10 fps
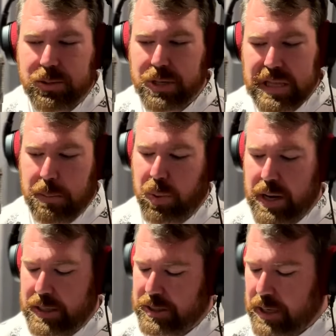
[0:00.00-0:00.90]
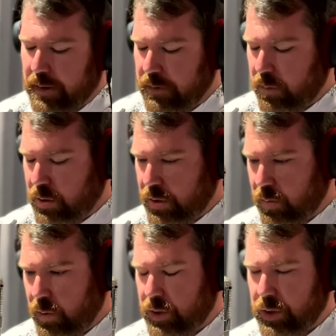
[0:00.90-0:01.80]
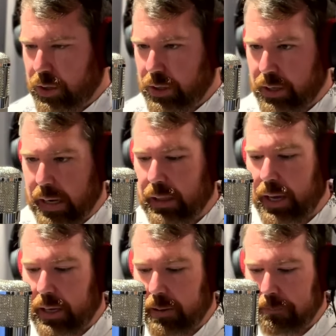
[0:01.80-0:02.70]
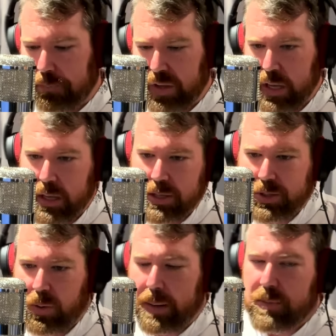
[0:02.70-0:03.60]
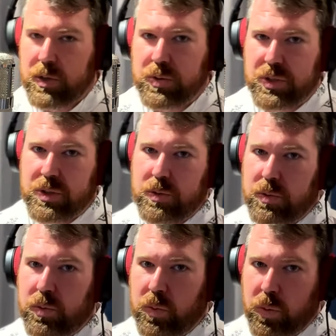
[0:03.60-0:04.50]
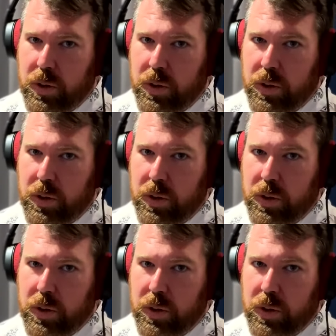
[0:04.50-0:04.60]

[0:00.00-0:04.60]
get that brightness out of it, which I like. So I'm used to